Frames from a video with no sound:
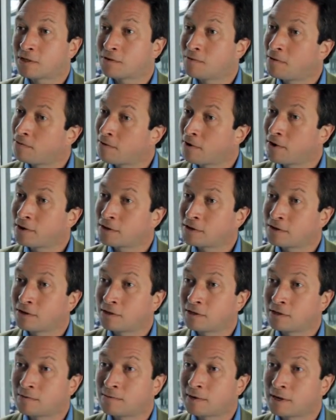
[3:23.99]
So we're very
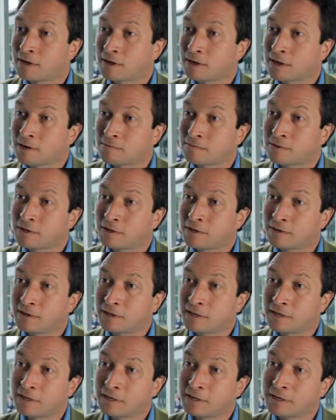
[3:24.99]
excited about it, absolutely.